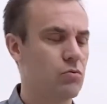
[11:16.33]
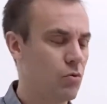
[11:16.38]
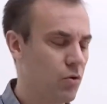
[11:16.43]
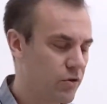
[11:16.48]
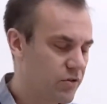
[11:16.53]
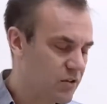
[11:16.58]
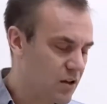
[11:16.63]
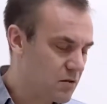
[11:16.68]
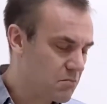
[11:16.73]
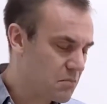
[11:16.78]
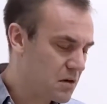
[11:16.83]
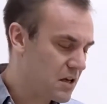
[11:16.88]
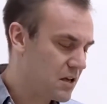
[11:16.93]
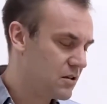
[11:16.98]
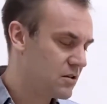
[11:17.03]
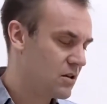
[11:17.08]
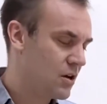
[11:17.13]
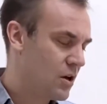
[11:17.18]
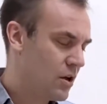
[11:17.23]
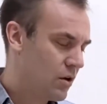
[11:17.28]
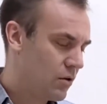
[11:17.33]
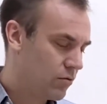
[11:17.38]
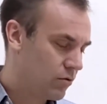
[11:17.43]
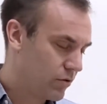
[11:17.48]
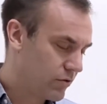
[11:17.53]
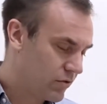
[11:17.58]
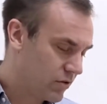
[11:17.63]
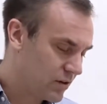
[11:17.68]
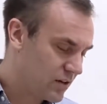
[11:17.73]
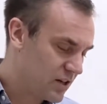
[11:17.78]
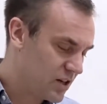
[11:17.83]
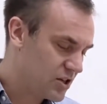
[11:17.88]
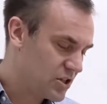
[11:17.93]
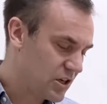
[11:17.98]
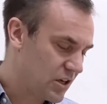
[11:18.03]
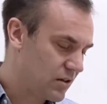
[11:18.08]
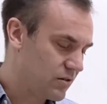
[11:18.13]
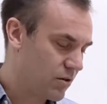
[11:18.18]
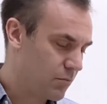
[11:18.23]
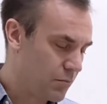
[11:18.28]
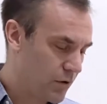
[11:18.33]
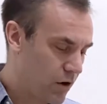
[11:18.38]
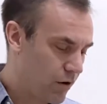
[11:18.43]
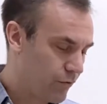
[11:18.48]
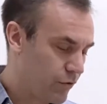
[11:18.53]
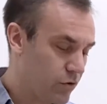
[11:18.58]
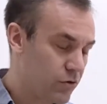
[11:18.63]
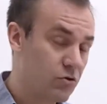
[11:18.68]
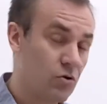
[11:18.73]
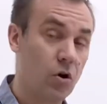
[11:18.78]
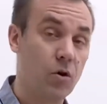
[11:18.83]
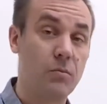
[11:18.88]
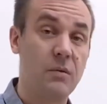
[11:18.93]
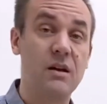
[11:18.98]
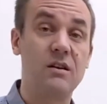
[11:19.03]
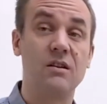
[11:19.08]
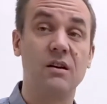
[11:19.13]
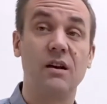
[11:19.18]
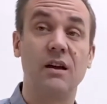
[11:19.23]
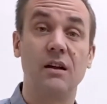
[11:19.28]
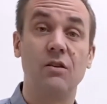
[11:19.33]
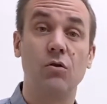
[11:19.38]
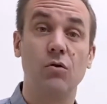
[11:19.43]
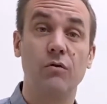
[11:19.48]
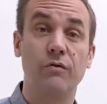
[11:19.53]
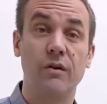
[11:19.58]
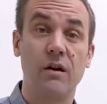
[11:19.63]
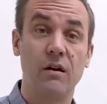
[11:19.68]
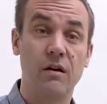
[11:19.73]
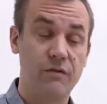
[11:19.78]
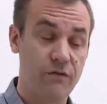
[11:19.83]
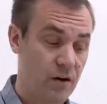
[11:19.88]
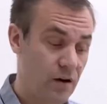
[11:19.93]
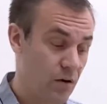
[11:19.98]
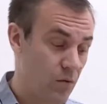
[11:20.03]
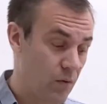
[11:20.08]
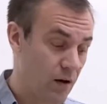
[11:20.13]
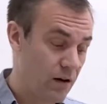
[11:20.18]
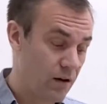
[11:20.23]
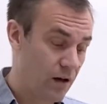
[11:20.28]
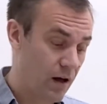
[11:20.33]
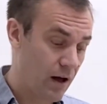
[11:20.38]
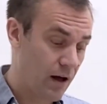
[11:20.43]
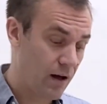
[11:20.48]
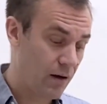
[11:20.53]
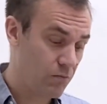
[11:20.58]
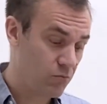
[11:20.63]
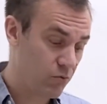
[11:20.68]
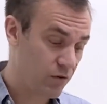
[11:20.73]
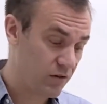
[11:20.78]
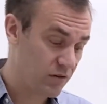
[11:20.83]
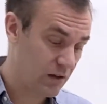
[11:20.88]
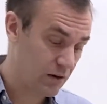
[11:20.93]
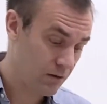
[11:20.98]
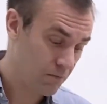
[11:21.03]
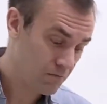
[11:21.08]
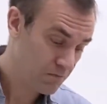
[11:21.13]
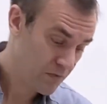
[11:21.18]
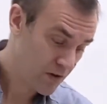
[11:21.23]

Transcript: Roasted meat, roasted dishes, a bit of a strong meat, it can go very, very well with it.